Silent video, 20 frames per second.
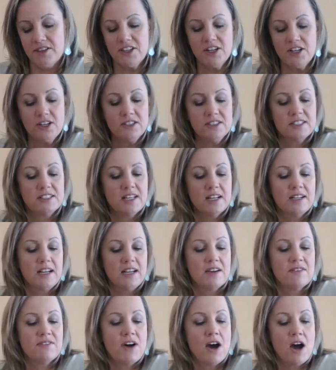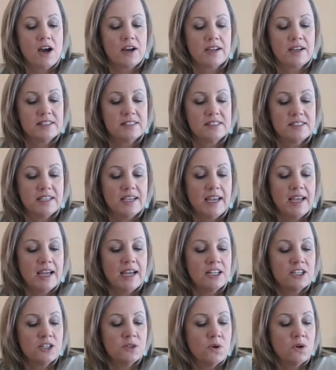third Sunday of August, the
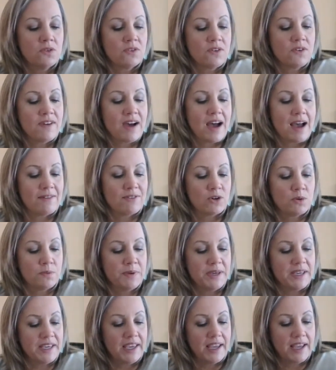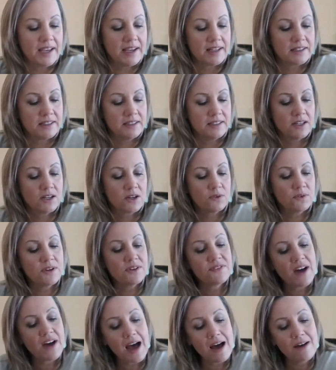annual revival began.
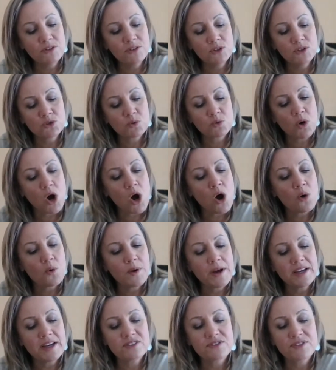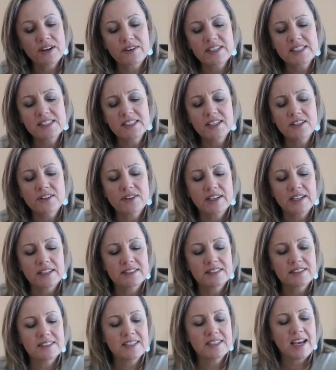Revivals were always very
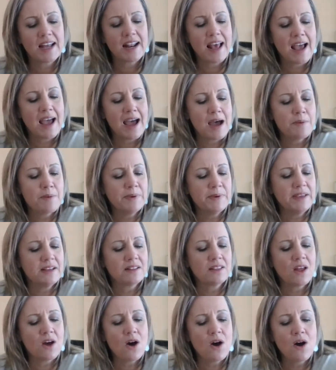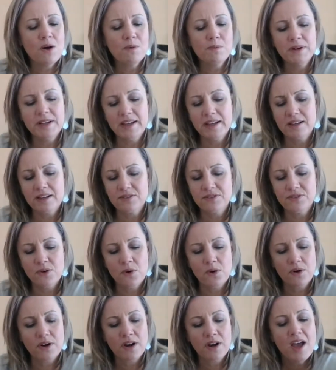serious, yet happy and long planned
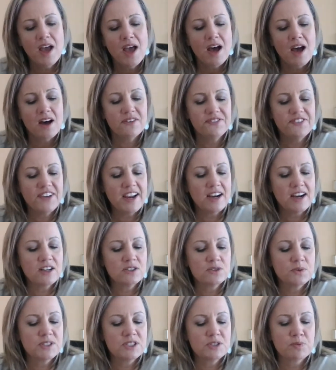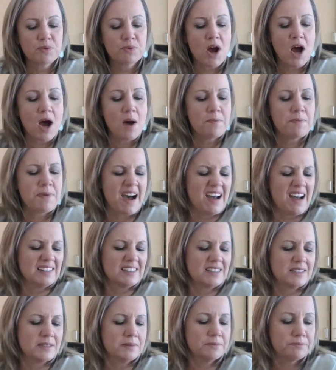for, affairs which brought
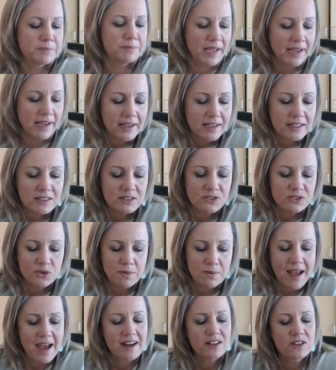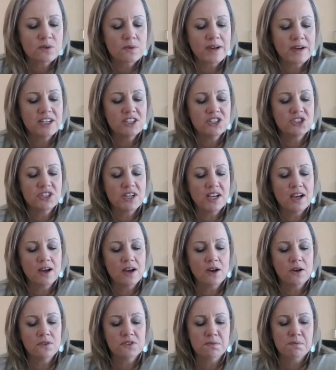pots and pans from out-of-the-way
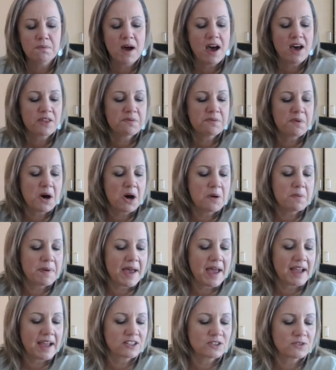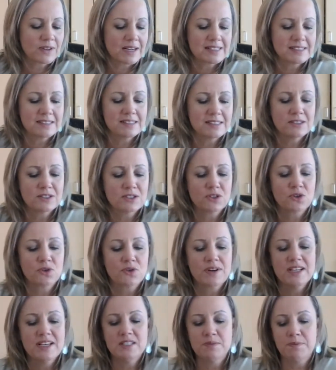shelves, mothball-packed dresses and
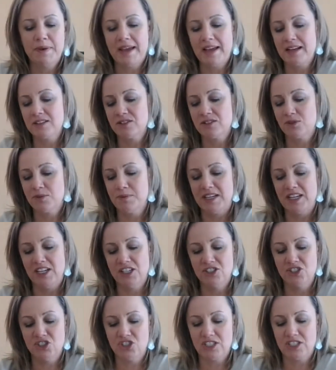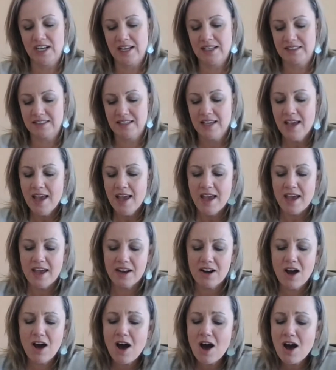creased pants from hidden chests,
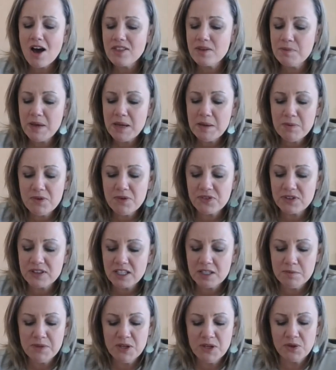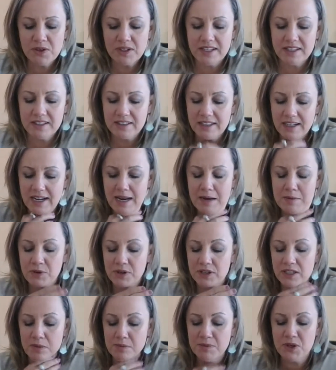and all the people from the community and the
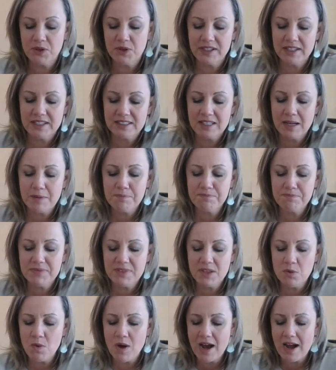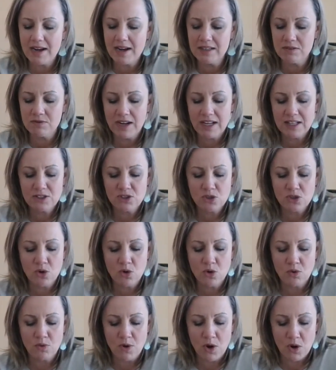neighboring communities up the winding red
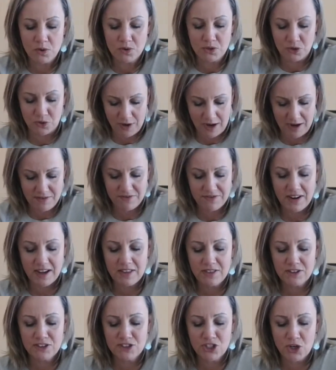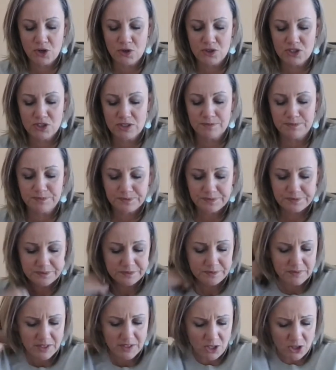school road to Great Faith Church.
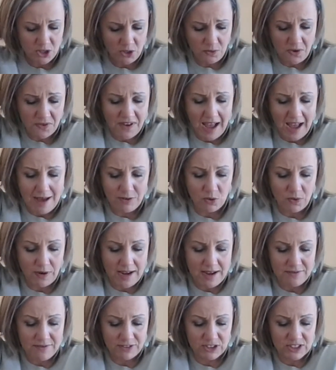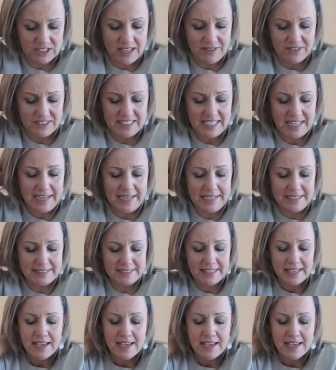The revival ran for 7 days,